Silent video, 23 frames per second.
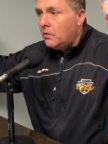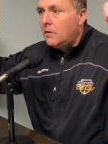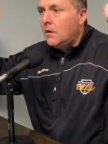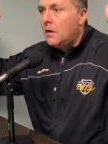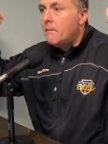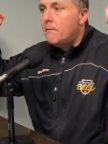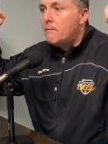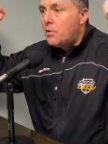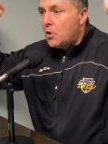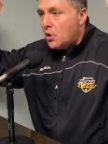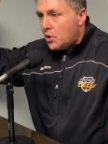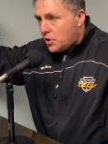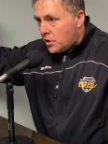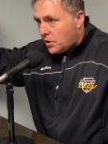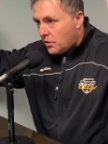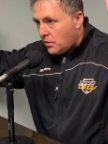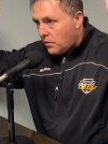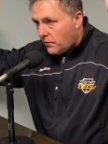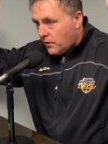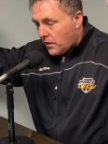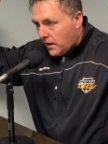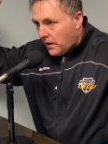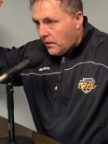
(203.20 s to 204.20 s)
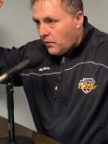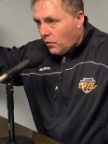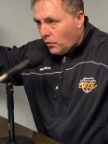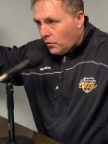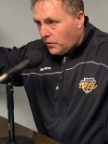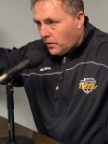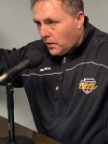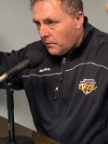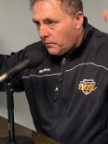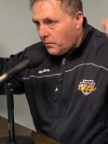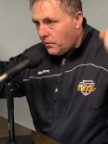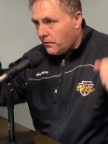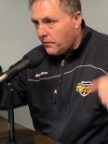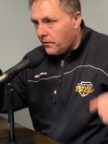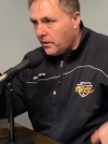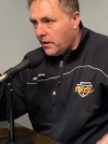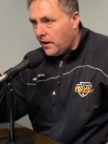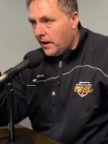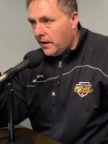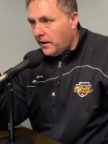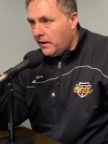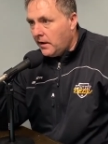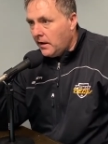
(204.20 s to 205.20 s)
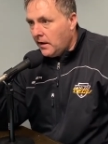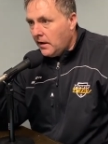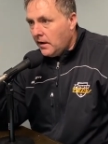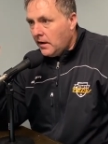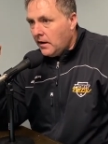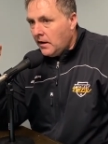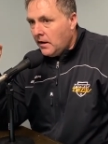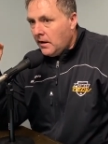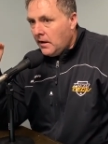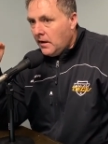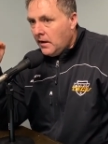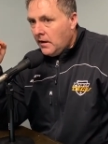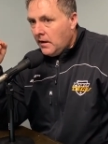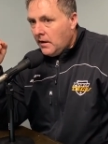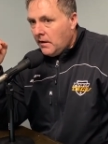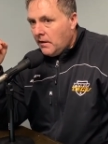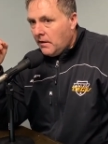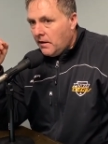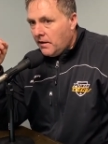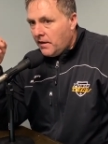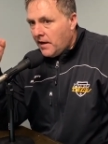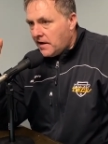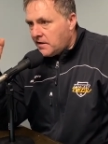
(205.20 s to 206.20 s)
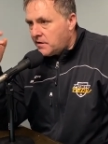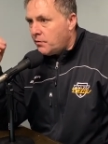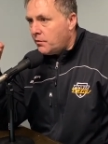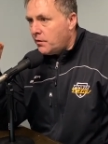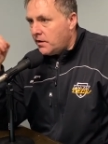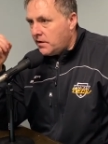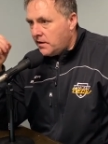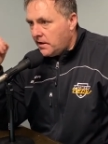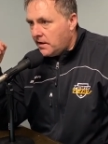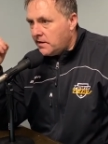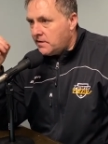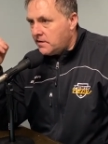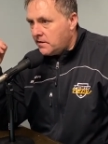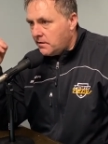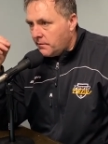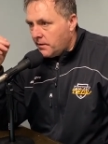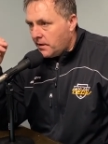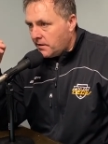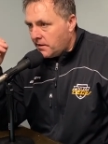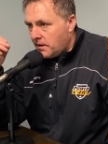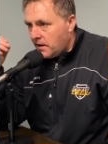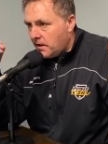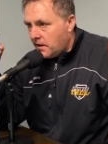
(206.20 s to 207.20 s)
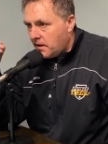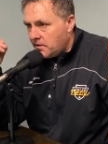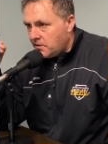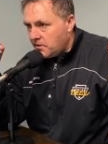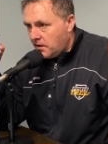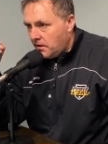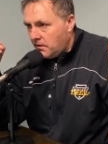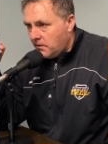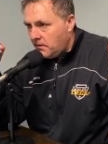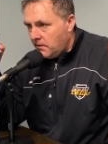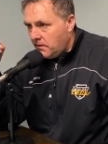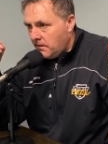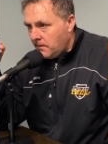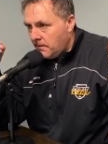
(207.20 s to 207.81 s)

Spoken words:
push it over your head, hold it up over your head, that's what it takes to make the NHL.